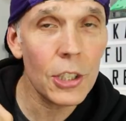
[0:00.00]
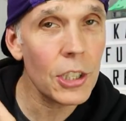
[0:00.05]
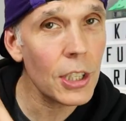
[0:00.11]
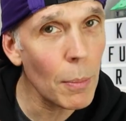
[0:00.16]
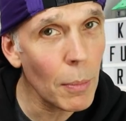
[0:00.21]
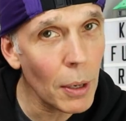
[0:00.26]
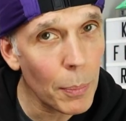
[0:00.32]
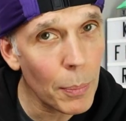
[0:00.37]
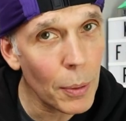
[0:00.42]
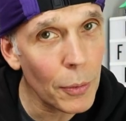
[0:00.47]
a
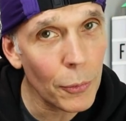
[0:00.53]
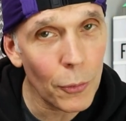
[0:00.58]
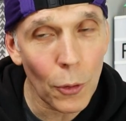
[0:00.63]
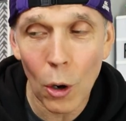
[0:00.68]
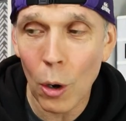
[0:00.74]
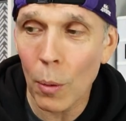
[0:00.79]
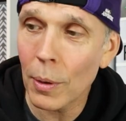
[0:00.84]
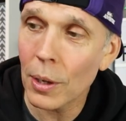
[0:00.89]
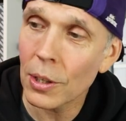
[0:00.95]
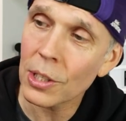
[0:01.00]
similar
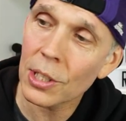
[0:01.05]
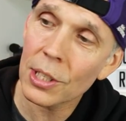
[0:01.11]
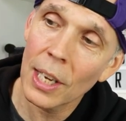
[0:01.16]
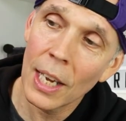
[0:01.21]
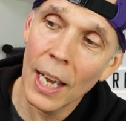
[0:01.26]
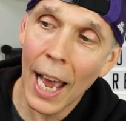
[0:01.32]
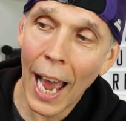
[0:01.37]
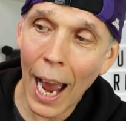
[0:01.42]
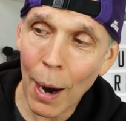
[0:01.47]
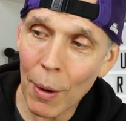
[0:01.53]
performance.
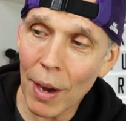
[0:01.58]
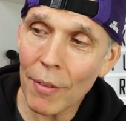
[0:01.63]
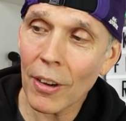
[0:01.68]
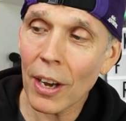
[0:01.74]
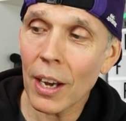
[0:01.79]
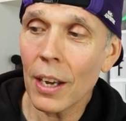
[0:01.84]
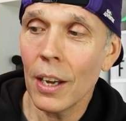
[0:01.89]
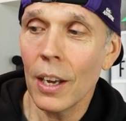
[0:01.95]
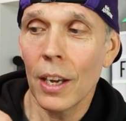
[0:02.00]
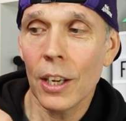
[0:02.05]

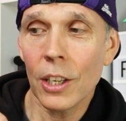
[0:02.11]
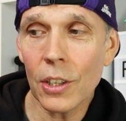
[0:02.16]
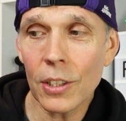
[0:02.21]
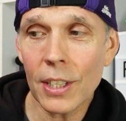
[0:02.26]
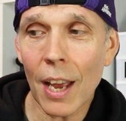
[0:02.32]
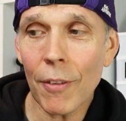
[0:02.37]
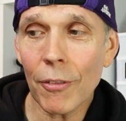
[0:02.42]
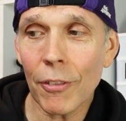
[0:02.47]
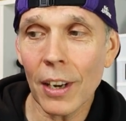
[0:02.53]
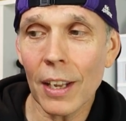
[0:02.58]
However, you
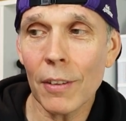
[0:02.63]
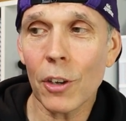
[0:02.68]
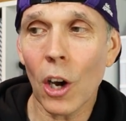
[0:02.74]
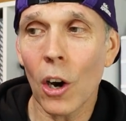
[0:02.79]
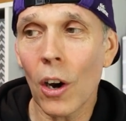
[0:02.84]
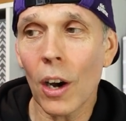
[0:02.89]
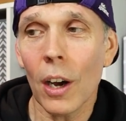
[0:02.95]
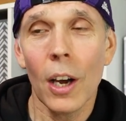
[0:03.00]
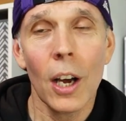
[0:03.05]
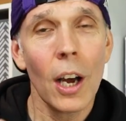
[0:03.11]
definitely
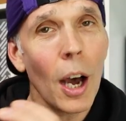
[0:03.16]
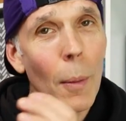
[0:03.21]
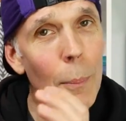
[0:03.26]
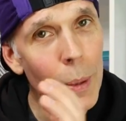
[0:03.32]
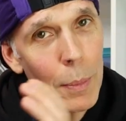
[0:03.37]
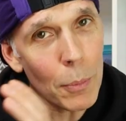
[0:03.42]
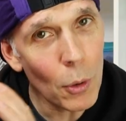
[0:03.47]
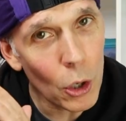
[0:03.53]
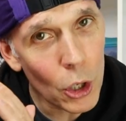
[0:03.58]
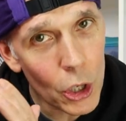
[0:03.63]
got a
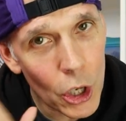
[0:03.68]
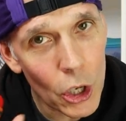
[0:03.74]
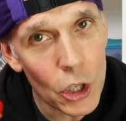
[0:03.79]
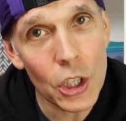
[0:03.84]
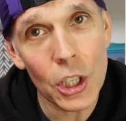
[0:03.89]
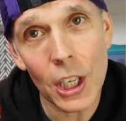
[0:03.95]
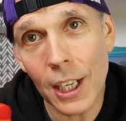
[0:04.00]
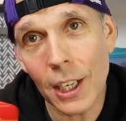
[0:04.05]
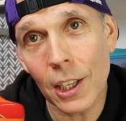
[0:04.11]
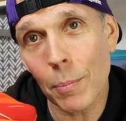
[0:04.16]
bit more
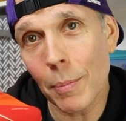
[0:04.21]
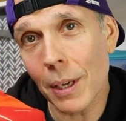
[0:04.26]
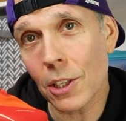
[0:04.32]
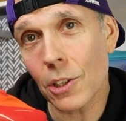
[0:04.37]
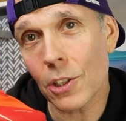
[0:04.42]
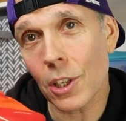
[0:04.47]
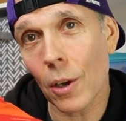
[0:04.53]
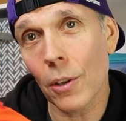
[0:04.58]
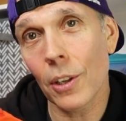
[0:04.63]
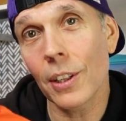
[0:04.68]
cushioning in the
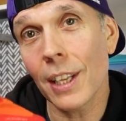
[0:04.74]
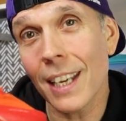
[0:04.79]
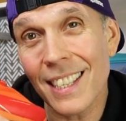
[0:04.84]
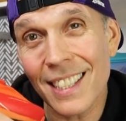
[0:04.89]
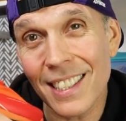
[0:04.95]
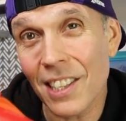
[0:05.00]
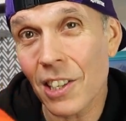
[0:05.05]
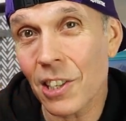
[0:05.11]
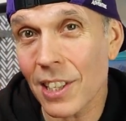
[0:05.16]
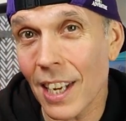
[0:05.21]
midsole than
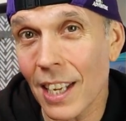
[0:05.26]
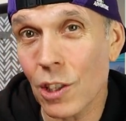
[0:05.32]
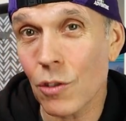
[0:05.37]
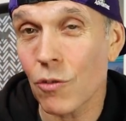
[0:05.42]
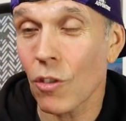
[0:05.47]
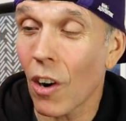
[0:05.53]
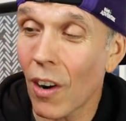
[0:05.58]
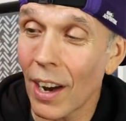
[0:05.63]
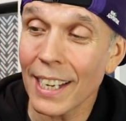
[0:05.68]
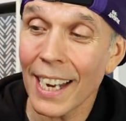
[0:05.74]
these in the Sense
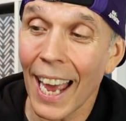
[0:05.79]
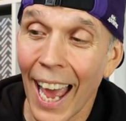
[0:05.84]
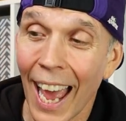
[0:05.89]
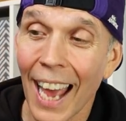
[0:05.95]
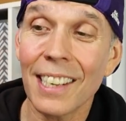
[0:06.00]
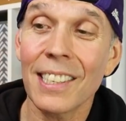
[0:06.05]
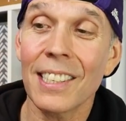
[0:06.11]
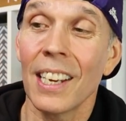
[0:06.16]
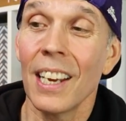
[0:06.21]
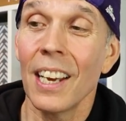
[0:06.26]
Ride
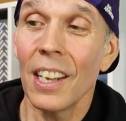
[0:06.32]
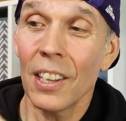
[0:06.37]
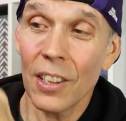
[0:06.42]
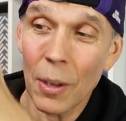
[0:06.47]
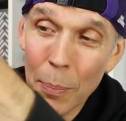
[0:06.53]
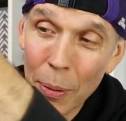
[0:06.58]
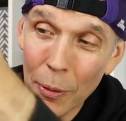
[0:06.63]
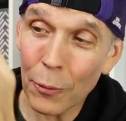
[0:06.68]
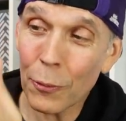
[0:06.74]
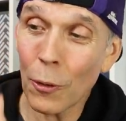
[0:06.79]
and
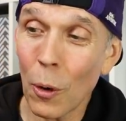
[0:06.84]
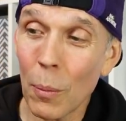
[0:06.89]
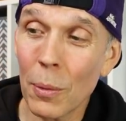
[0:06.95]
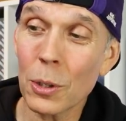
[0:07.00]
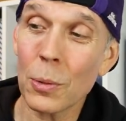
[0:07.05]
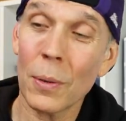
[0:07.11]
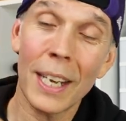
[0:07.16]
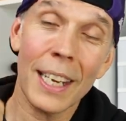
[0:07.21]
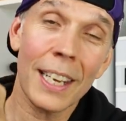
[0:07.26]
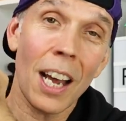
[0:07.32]
the
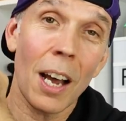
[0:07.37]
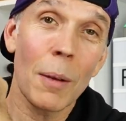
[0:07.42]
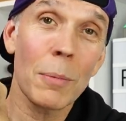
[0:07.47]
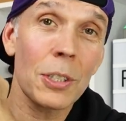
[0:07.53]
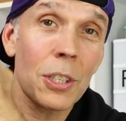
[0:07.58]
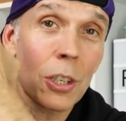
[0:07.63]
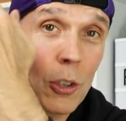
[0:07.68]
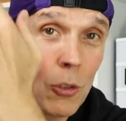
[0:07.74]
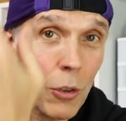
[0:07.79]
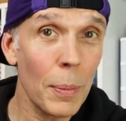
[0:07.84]
performance when it
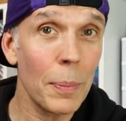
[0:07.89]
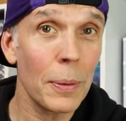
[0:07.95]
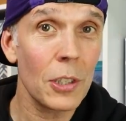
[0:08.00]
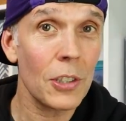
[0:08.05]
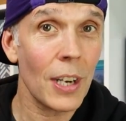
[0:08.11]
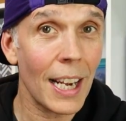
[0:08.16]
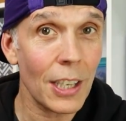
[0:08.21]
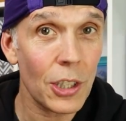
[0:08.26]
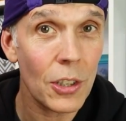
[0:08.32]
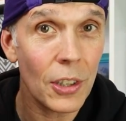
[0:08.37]
comes to grip and
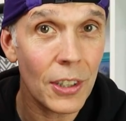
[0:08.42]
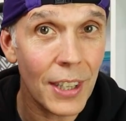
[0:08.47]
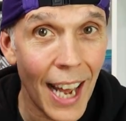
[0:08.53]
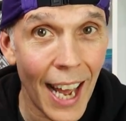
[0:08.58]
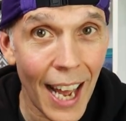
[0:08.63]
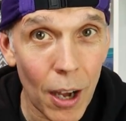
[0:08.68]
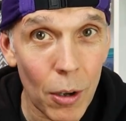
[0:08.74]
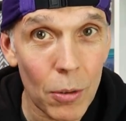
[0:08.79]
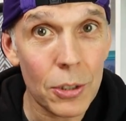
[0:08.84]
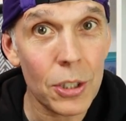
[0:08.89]
traction on
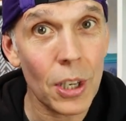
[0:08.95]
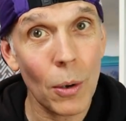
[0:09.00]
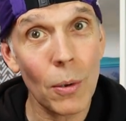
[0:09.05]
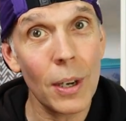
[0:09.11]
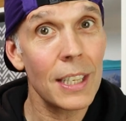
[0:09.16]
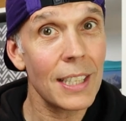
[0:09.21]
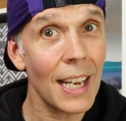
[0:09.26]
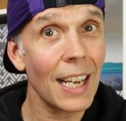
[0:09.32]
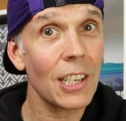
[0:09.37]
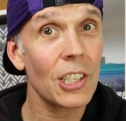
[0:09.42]
that
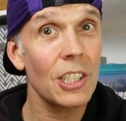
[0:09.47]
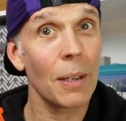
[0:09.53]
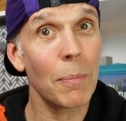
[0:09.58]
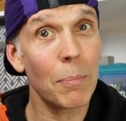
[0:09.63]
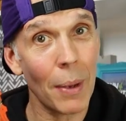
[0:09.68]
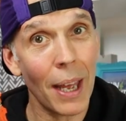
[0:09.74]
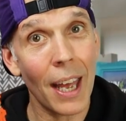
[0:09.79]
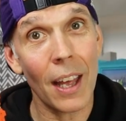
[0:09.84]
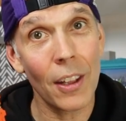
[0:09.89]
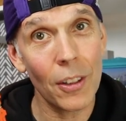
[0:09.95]
outsole is actually
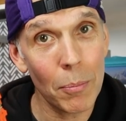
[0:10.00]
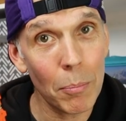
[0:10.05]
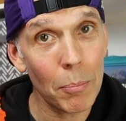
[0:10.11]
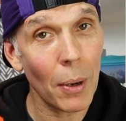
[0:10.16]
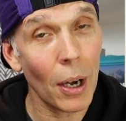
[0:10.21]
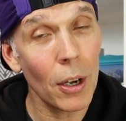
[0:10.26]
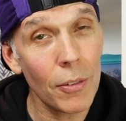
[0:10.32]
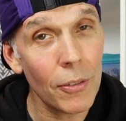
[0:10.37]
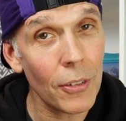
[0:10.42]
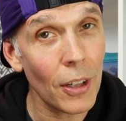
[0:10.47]
better than
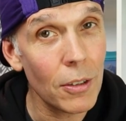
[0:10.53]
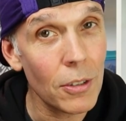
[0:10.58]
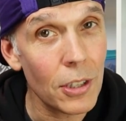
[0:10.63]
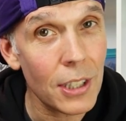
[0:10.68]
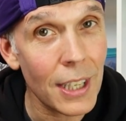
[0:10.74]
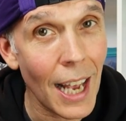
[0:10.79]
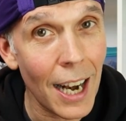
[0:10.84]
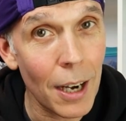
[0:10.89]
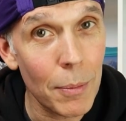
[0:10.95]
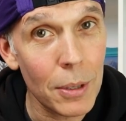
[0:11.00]
both those
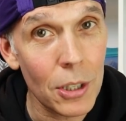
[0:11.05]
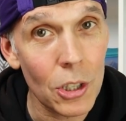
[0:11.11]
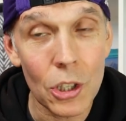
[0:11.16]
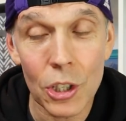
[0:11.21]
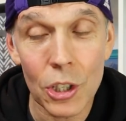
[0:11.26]
Salomon